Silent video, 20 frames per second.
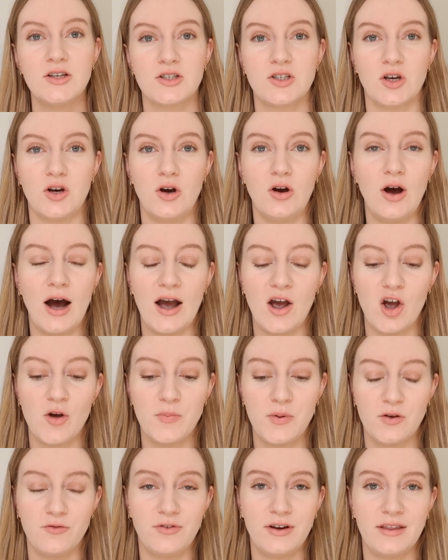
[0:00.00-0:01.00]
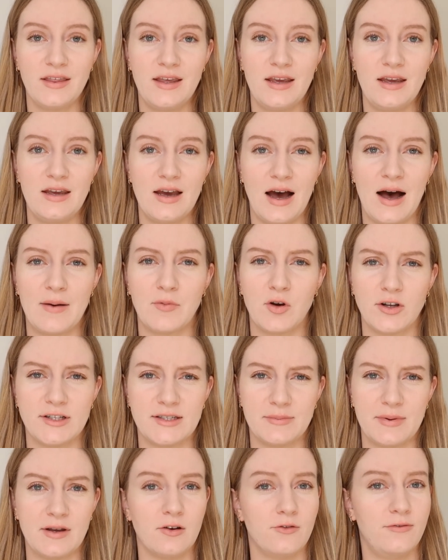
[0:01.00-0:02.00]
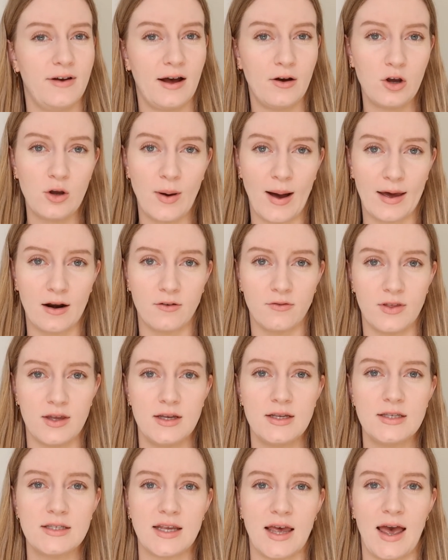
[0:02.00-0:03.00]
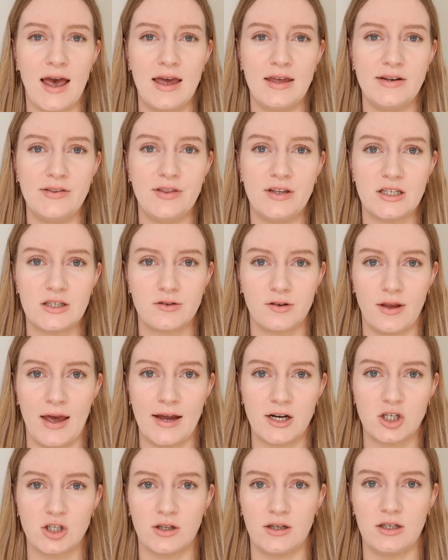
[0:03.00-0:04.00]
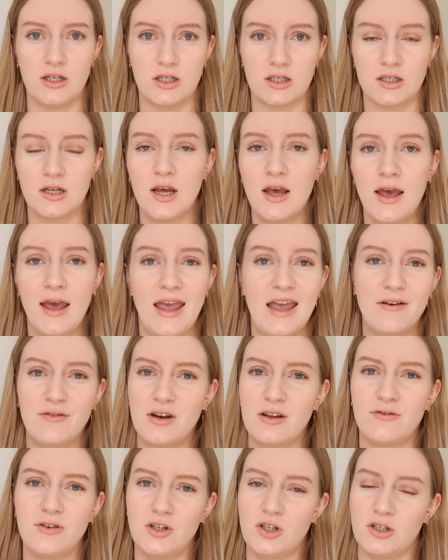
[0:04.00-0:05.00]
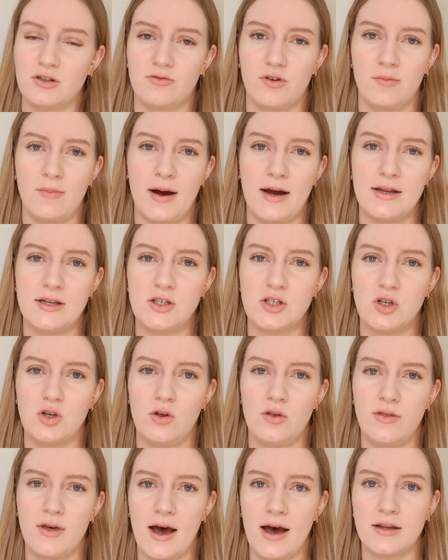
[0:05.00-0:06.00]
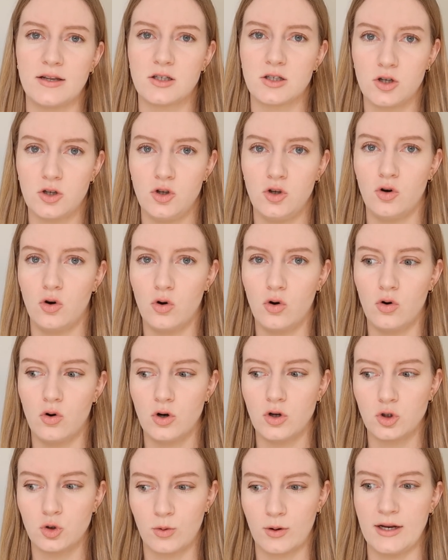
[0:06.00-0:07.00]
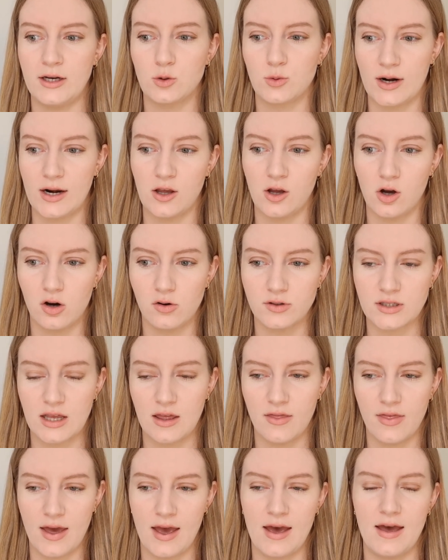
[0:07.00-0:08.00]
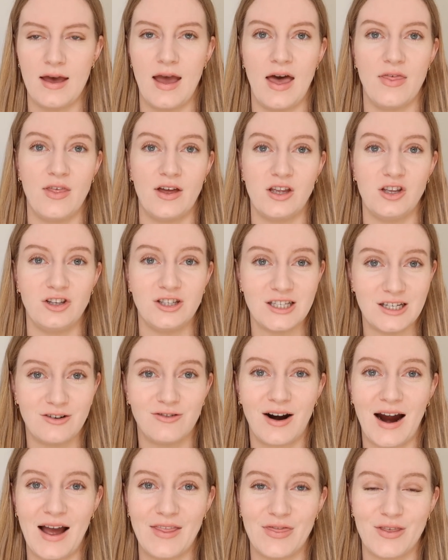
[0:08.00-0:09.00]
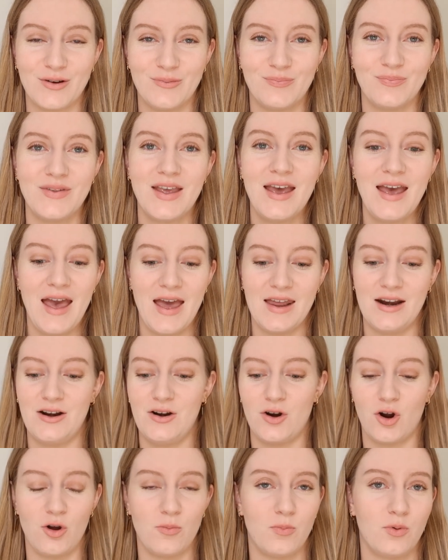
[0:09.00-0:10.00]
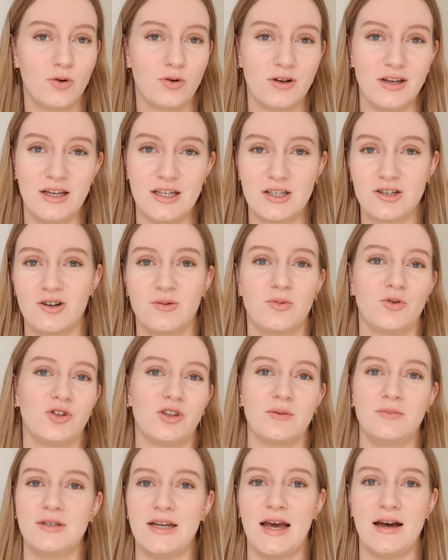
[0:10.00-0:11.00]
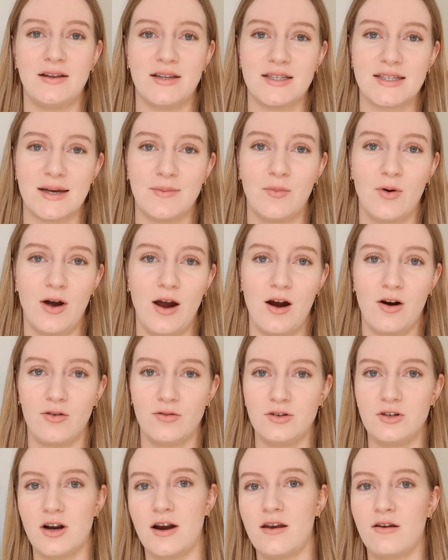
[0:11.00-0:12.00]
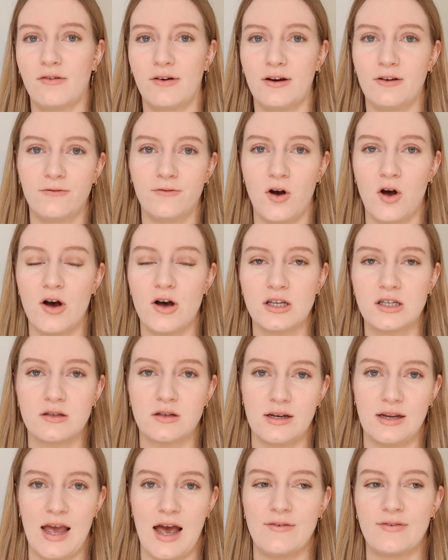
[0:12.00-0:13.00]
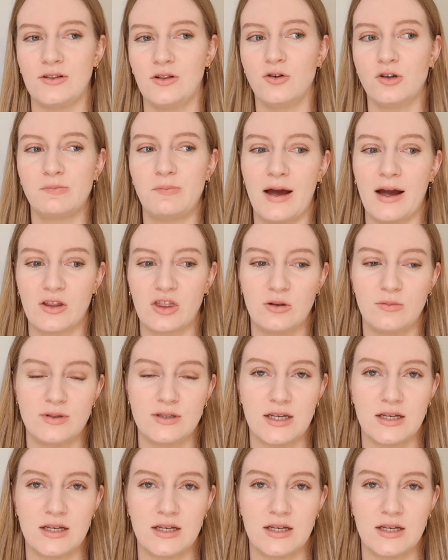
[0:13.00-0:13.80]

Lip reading: So I hope you really got something of value out of this, and this actually just, even if it just reminds you that your 2020 goals are there and that you did write them in a notebook and you scribbled them down somewhere on January 1st and you haven't looked back at them